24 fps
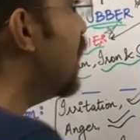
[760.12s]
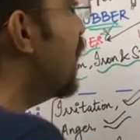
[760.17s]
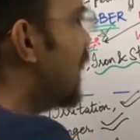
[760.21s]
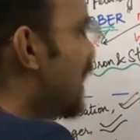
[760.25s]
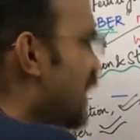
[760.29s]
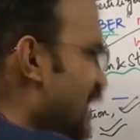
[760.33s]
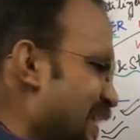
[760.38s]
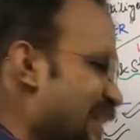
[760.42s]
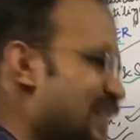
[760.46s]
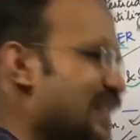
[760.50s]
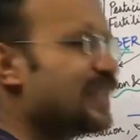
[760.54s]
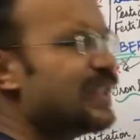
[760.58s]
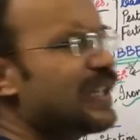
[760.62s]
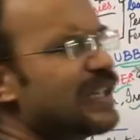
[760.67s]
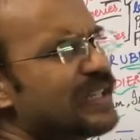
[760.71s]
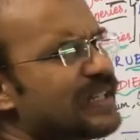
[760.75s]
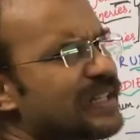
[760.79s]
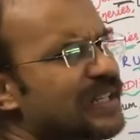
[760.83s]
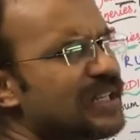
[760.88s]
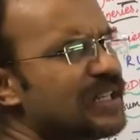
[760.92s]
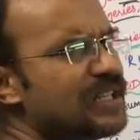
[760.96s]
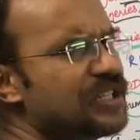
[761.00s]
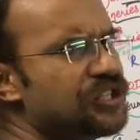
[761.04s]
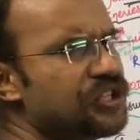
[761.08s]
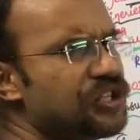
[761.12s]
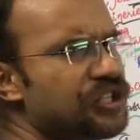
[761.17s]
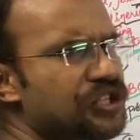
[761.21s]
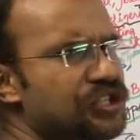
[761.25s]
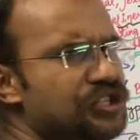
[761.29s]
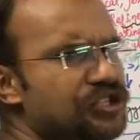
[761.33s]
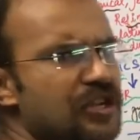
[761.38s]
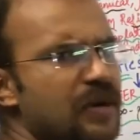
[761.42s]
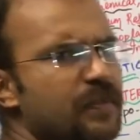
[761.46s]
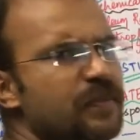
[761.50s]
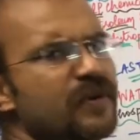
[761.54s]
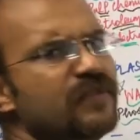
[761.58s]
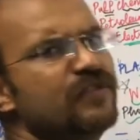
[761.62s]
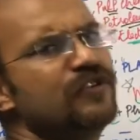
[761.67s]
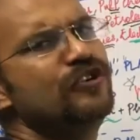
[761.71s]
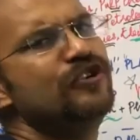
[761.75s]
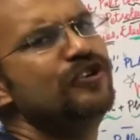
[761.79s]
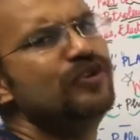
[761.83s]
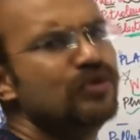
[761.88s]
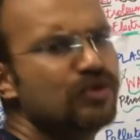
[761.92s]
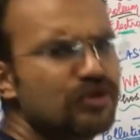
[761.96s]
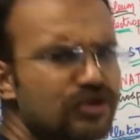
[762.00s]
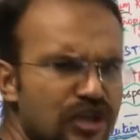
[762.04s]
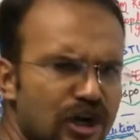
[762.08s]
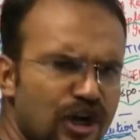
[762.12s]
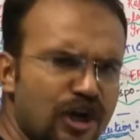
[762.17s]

In the tertiary step, we will use a